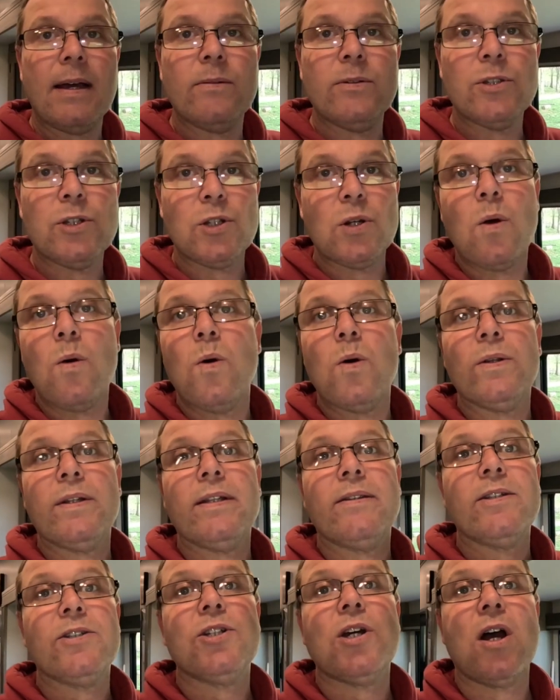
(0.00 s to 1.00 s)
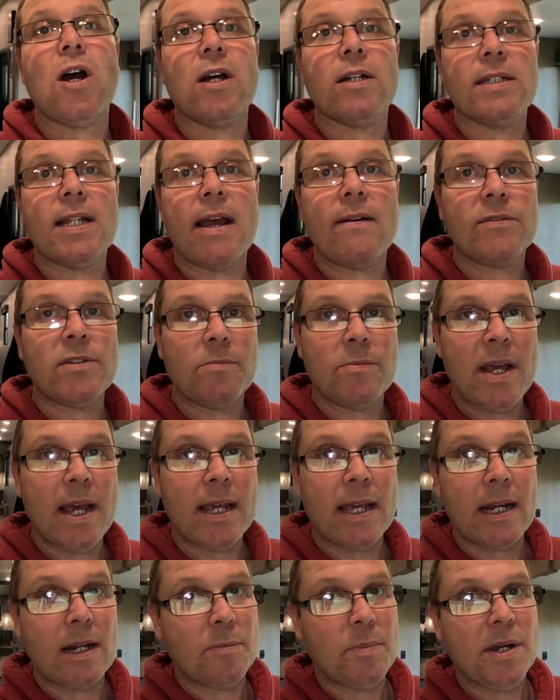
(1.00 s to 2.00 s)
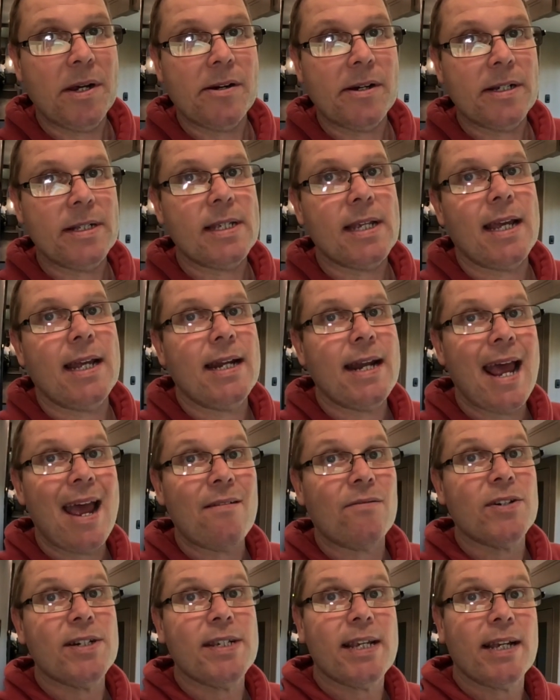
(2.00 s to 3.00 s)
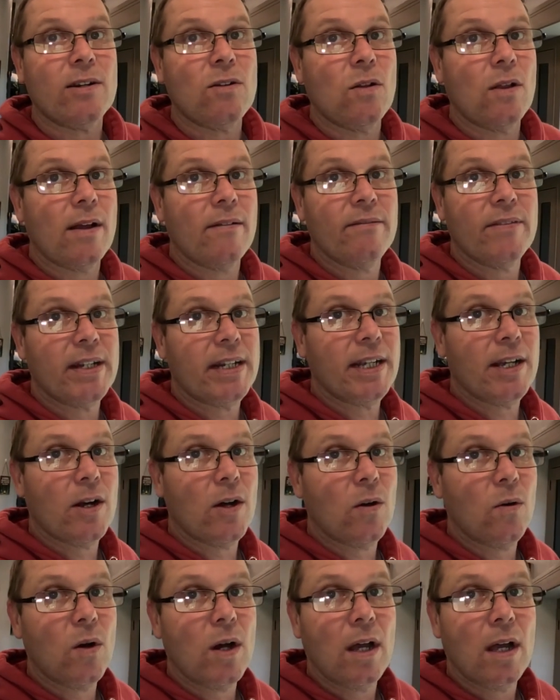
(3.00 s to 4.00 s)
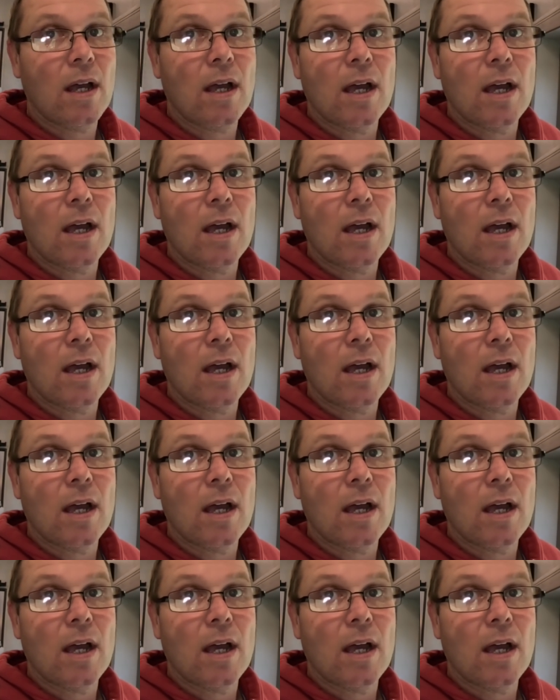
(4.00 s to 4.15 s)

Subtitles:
was told that the dogs have to make an appearance in every single video.